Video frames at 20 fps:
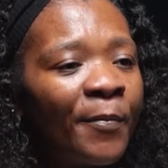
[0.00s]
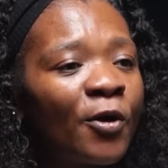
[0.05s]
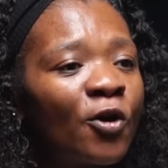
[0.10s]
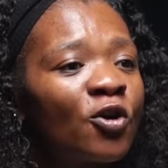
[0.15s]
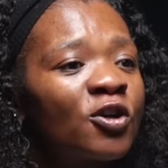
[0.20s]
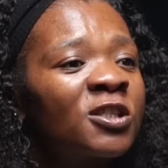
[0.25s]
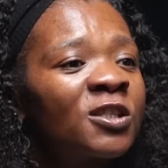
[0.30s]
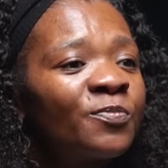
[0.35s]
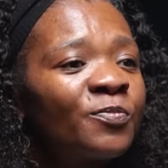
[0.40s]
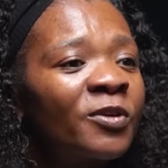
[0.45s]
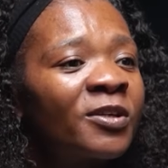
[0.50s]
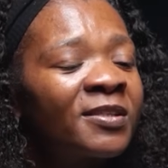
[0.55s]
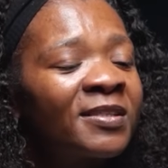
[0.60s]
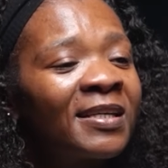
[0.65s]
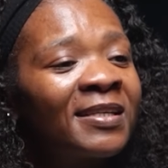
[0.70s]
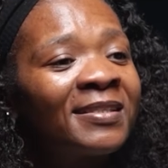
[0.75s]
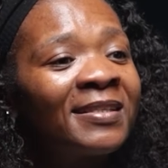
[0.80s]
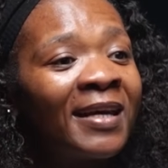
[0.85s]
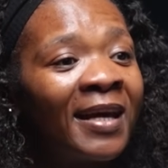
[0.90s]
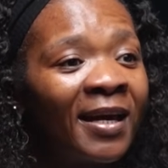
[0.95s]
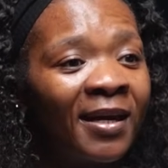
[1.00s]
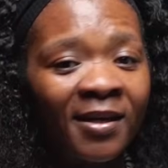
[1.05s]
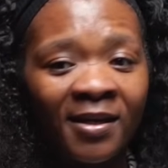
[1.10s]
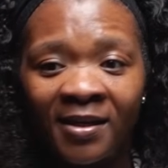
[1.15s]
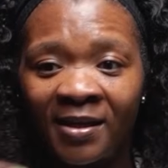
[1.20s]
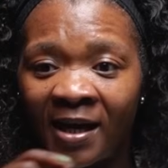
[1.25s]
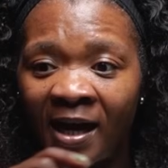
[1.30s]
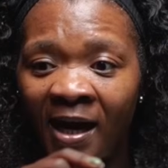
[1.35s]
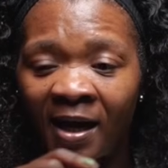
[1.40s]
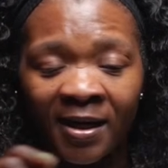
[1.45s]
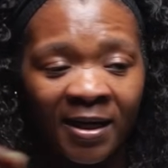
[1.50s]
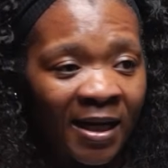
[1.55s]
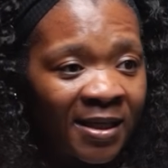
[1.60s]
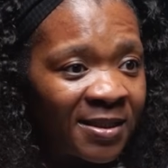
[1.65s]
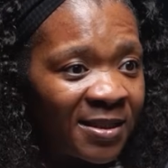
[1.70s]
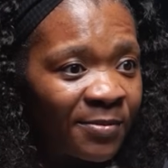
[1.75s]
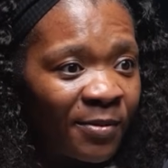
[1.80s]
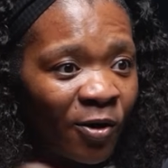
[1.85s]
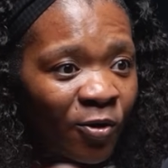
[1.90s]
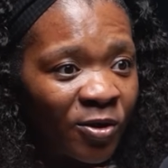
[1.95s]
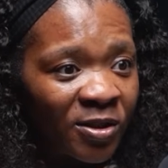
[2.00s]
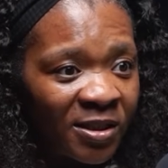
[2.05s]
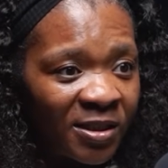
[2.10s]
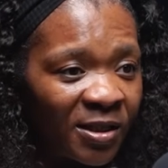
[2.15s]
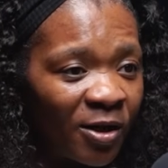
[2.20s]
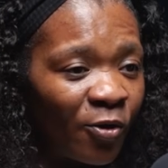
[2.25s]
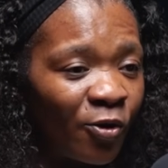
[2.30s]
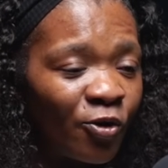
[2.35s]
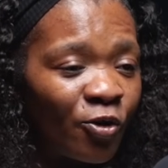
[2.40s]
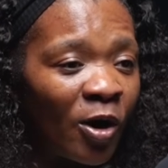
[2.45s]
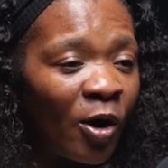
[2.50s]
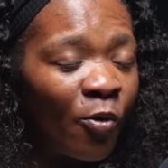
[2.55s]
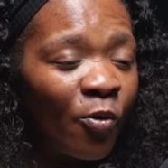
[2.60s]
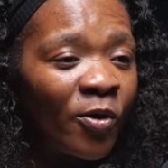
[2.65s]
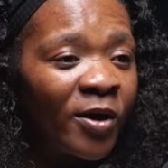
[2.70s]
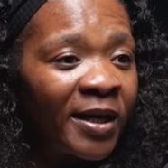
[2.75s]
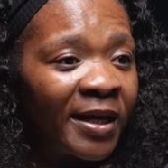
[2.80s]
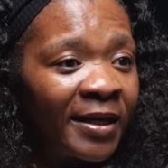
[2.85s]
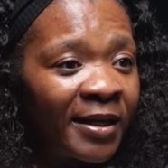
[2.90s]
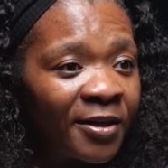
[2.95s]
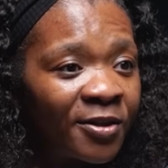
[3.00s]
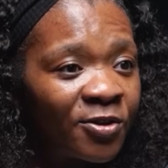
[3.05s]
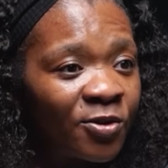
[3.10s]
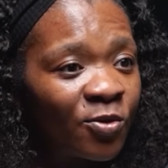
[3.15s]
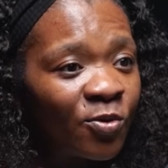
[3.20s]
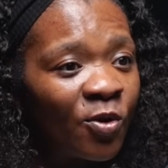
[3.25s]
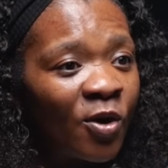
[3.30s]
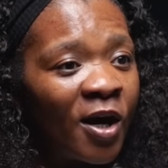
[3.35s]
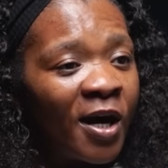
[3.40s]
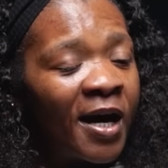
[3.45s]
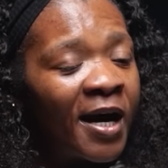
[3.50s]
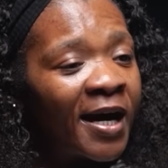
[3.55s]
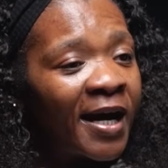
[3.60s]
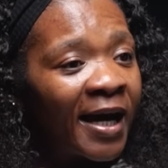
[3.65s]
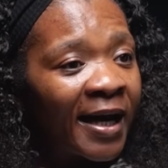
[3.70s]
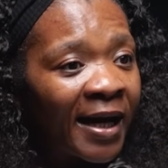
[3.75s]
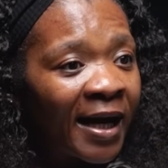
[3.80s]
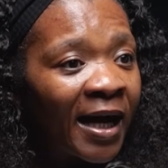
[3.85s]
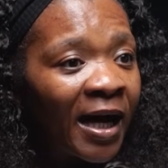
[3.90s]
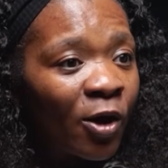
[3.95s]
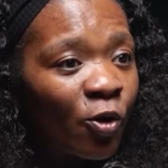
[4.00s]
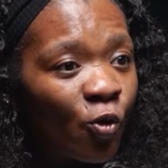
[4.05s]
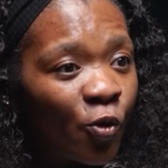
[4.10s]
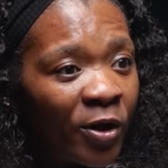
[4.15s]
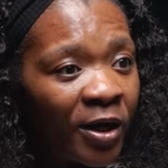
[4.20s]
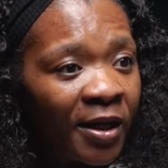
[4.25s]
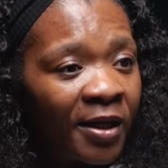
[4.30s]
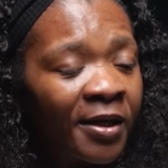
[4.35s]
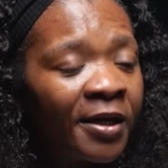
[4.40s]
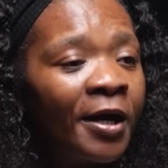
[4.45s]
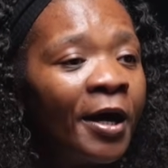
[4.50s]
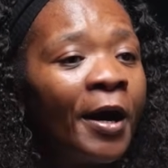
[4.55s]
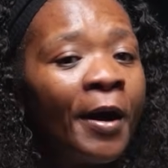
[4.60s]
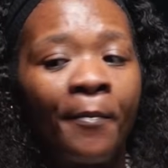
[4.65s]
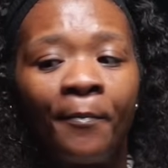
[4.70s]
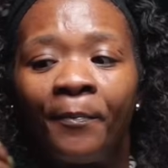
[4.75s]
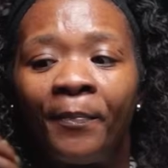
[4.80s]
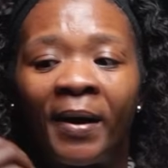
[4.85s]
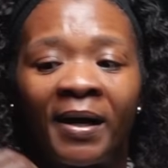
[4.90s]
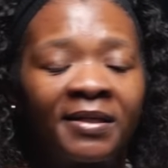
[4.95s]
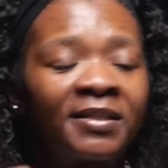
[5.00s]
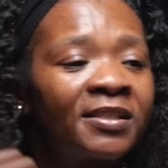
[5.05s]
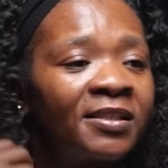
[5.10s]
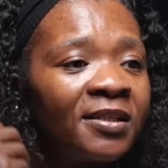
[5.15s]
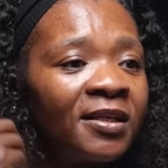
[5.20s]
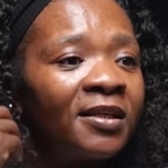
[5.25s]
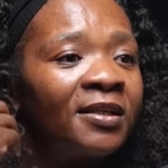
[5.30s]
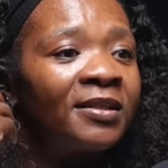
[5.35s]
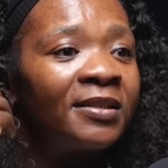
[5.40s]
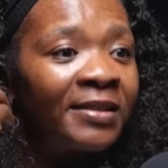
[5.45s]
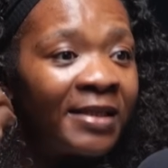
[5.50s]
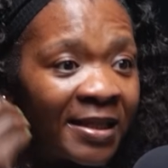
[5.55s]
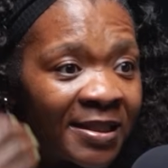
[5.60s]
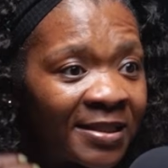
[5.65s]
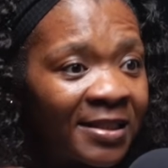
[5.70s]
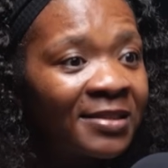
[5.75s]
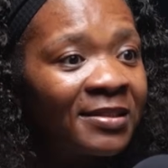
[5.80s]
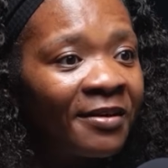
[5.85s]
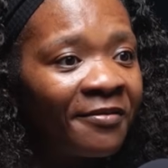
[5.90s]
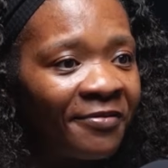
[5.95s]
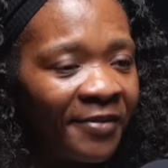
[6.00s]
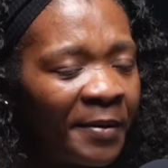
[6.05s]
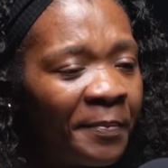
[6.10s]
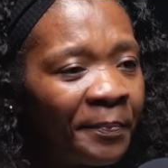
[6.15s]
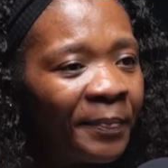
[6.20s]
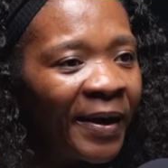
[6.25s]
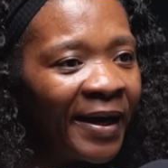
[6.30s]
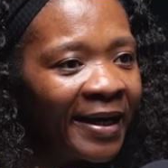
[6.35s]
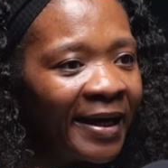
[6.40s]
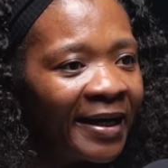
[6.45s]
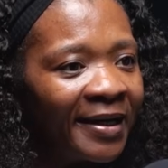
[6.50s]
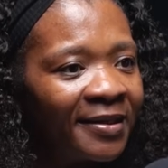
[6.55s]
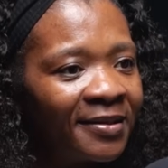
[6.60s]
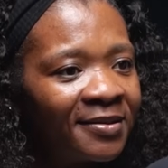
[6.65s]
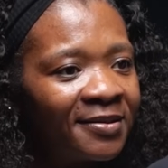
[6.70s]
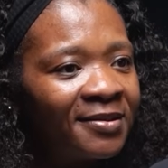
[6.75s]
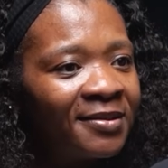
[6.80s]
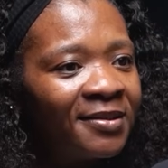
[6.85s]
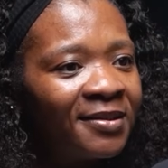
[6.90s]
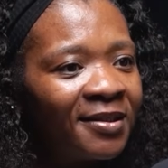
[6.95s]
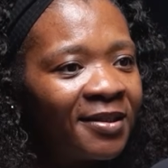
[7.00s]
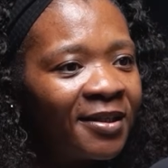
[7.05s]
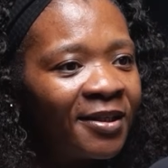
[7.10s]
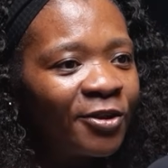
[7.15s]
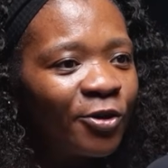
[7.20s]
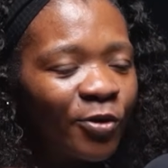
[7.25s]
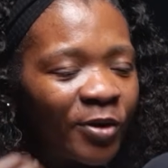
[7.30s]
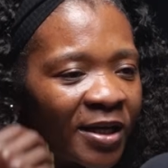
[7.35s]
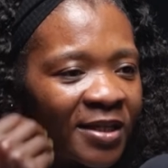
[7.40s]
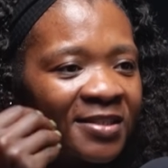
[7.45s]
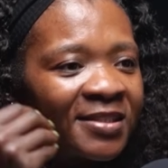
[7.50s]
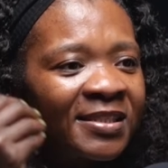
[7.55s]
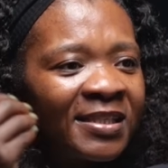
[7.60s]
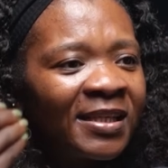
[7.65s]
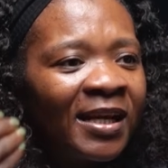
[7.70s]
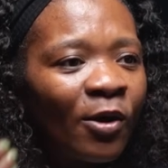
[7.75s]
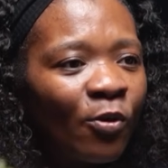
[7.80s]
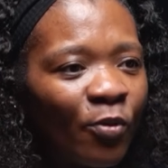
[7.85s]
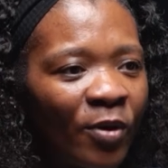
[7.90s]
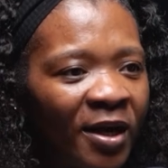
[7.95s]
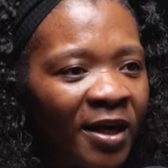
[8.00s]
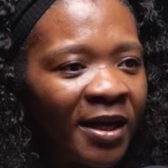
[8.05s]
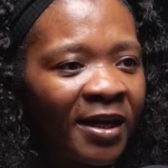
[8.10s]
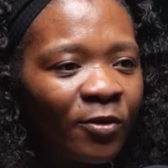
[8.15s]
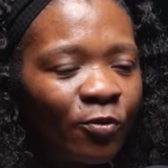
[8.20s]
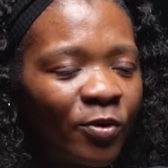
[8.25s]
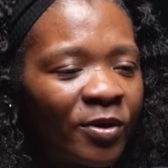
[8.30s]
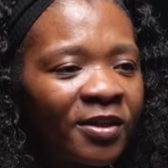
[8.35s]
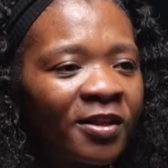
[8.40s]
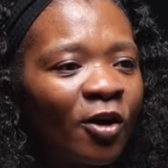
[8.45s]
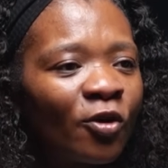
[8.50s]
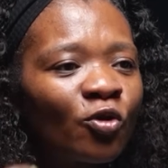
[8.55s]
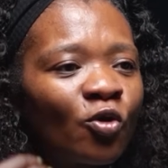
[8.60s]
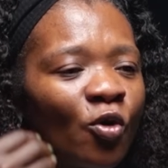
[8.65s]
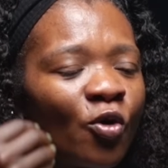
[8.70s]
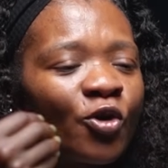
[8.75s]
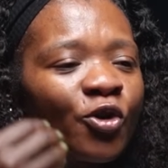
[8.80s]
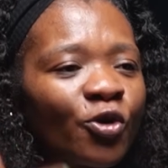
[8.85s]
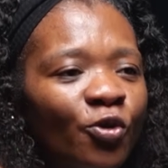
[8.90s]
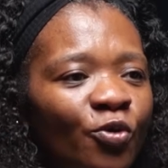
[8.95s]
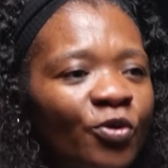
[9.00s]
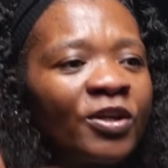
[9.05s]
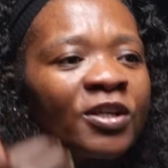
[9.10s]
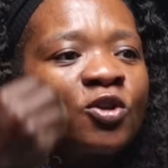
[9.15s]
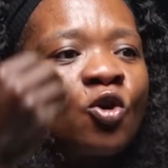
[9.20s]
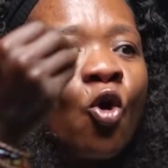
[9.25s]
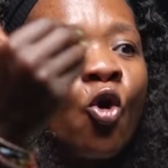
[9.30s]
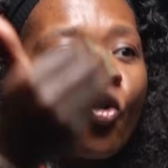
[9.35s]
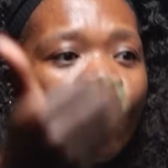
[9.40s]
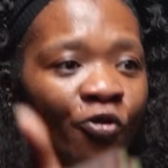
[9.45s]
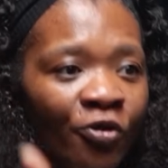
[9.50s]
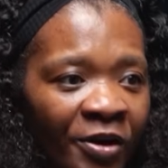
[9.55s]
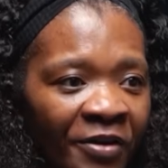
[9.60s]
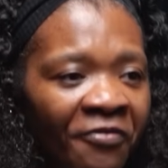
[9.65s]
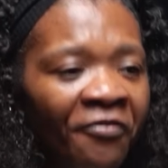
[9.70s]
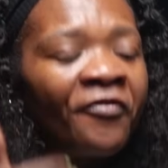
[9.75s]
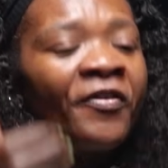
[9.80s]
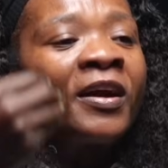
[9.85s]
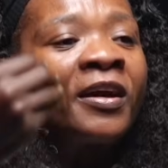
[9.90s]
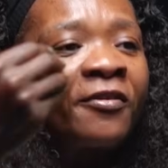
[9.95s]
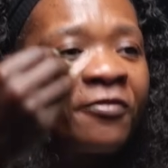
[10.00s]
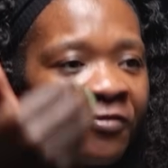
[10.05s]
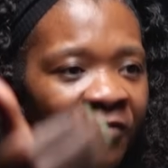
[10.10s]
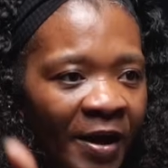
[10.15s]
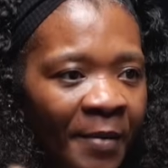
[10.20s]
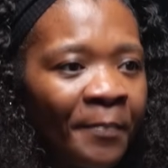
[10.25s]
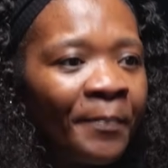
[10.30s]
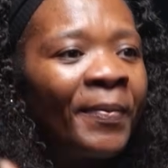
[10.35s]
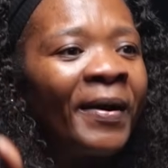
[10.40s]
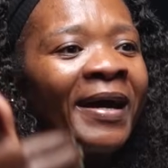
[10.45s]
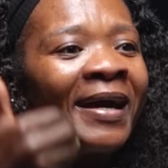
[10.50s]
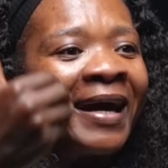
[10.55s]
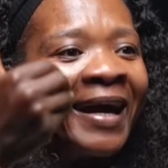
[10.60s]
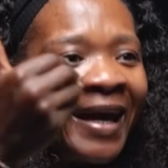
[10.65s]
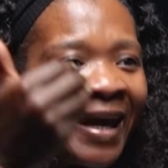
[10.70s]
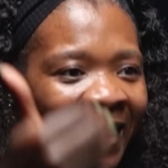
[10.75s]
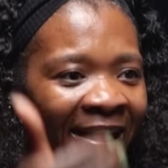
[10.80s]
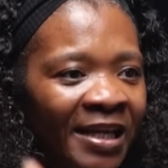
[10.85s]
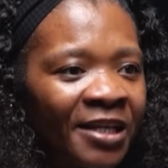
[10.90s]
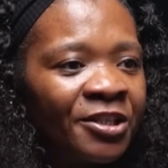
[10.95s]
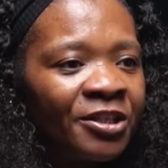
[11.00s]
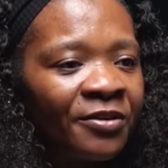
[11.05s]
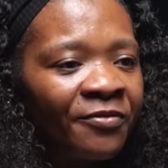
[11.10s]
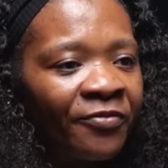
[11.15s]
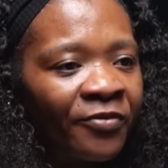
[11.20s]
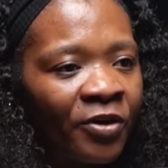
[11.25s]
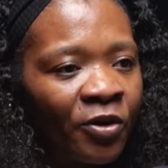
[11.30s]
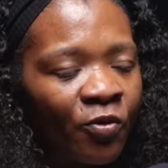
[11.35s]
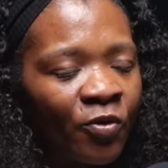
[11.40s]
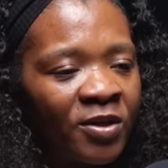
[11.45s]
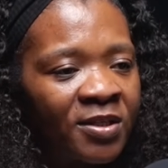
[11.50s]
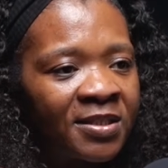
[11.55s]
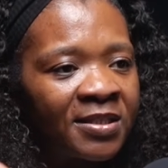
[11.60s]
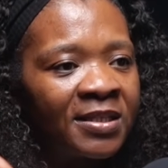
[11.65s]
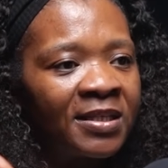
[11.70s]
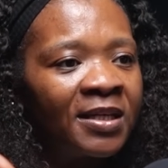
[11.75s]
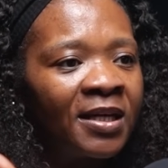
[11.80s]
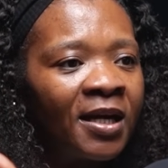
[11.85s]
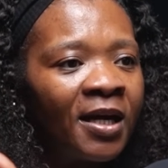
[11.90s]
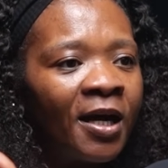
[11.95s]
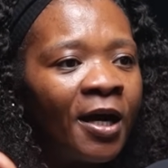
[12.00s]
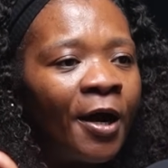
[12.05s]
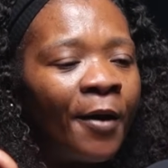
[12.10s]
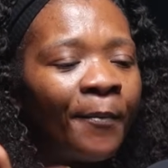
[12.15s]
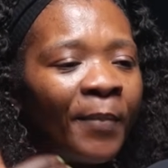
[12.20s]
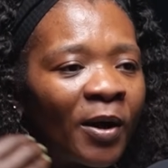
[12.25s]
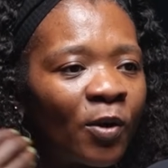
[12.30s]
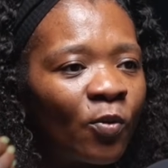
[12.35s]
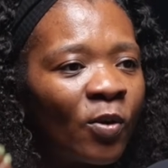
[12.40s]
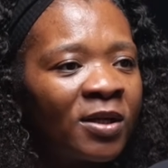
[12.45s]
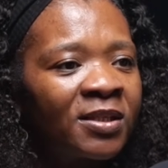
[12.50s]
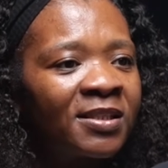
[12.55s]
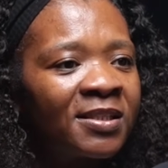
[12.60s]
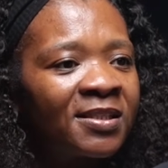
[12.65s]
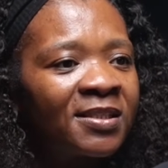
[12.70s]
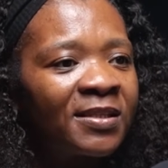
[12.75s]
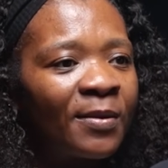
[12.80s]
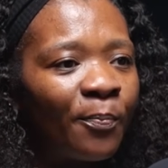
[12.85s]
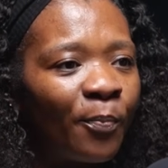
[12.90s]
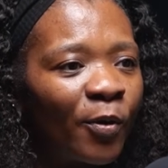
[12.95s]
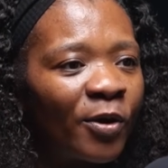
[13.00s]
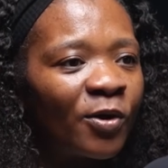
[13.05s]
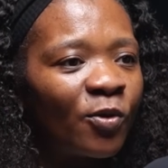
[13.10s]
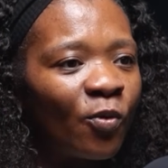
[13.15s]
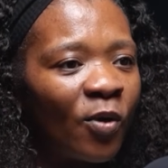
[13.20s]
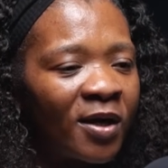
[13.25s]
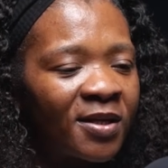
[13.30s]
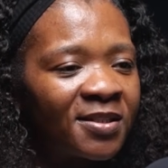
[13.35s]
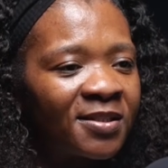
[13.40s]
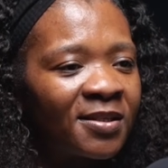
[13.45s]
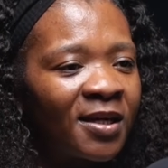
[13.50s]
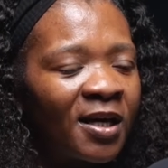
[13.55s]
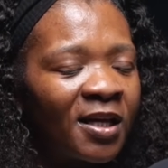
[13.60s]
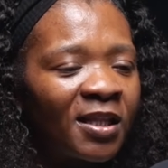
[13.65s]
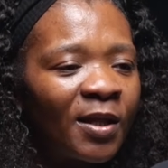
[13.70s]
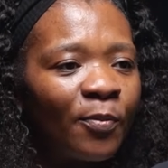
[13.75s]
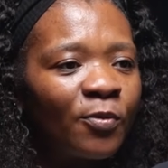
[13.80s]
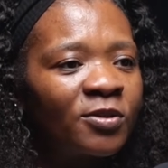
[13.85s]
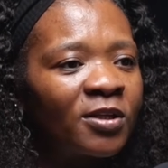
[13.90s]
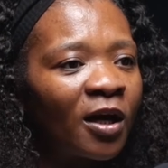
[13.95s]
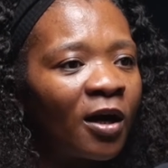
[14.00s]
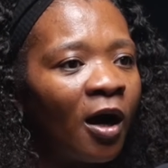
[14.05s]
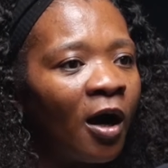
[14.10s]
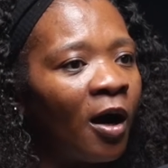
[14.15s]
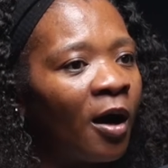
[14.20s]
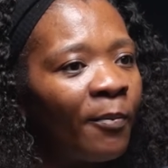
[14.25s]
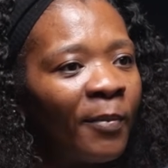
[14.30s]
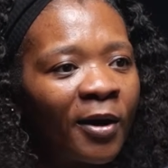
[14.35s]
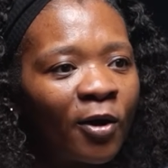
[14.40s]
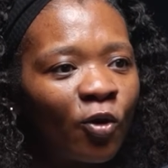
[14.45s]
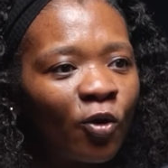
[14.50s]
because spirit says, hey, yeah, Ratsiba Ordino, you are awakening to Garanga Queen, but this is a vampire. You can still awaken without going through this horrific vampire energy frequency. But what does the body want? The body like, oh,